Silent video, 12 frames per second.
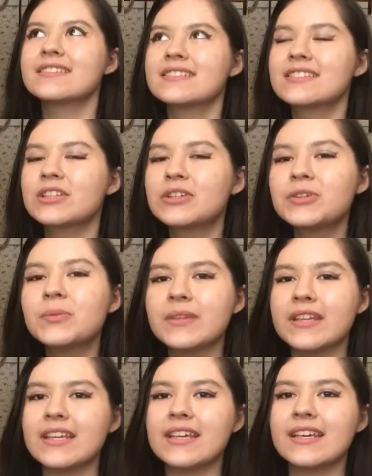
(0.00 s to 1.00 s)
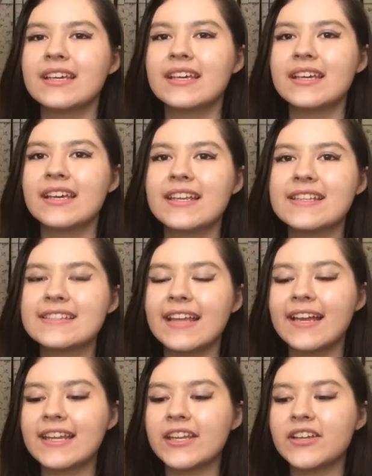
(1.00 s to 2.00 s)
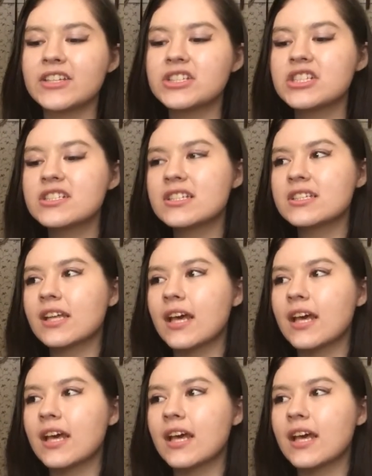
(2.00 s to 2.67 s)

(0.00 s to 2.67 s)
Scooby is standing there and she's